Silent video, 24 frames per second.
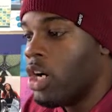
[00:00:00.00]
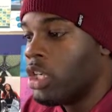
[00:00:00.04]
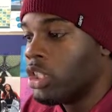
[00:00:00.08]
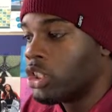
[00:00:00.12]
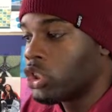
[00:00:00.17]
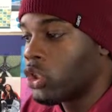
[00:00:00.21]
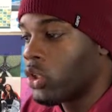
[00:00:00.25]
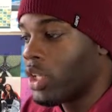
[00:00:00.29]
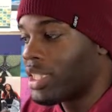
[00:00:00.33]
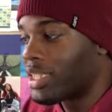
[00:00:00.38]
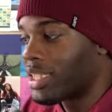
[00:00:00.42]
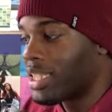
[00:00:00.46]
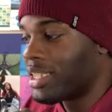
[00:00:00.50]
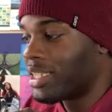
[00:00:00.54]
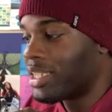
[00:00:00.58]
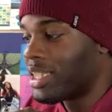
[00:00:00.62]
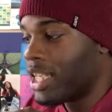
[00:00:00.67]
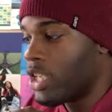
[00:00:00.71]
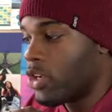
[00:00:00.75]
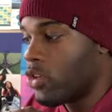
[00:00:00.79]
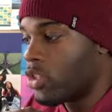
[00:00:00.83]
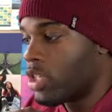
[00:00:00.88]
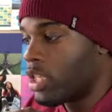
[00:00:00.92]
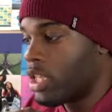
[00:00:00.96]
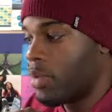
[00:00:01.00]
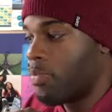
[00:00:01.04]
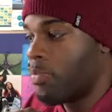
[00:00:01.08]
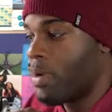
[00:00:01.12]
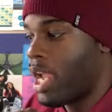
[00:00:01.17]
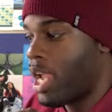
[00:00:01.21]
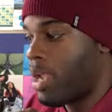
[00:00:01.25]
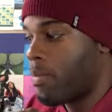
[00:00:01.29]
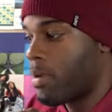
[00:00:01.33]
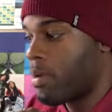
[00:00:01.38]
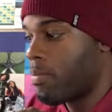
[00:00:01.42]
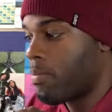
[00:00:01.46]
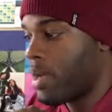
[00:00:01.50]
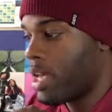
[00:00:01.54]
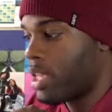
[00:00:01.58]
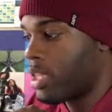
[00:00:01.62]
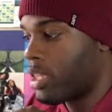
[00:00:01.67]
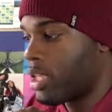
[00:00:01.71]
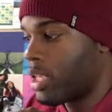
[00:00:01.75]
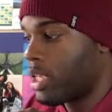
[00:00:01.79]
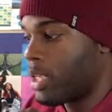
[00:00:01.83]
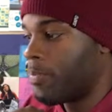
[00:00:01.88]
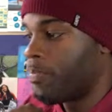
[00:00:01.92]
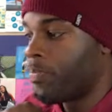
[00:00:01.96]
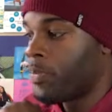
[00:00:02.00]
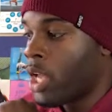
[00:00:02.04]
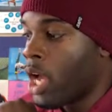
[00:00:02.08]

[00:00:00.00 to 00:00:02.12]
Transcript: So let's continue to the payment method.